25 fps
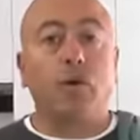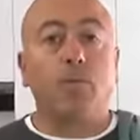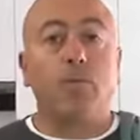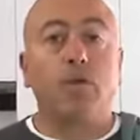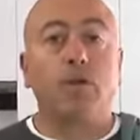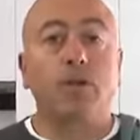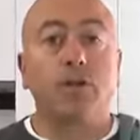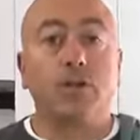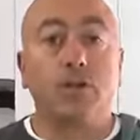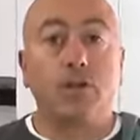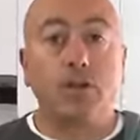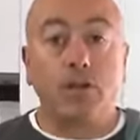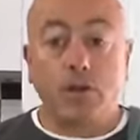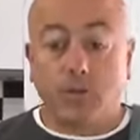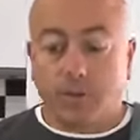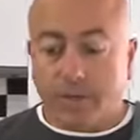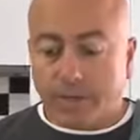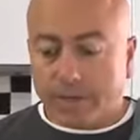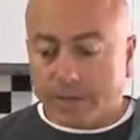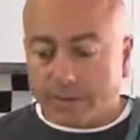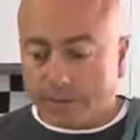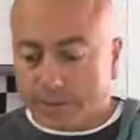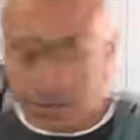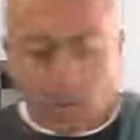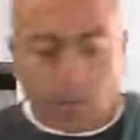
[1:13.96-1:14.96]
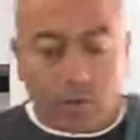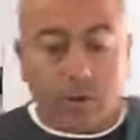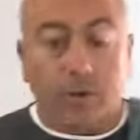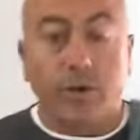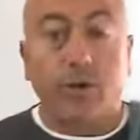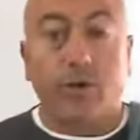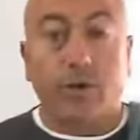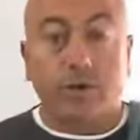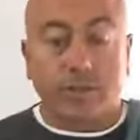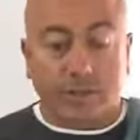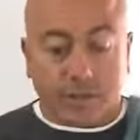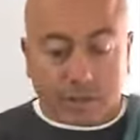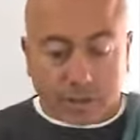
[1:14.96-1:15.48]
what we're going to do is
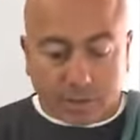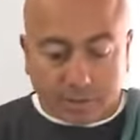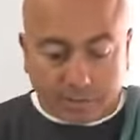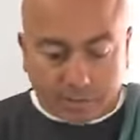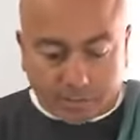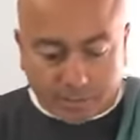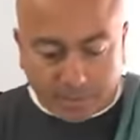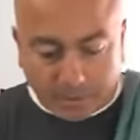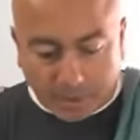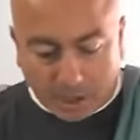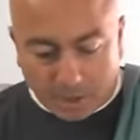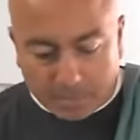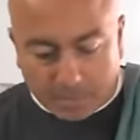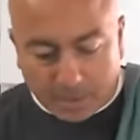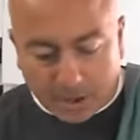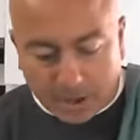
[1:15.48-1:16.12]
organise the filo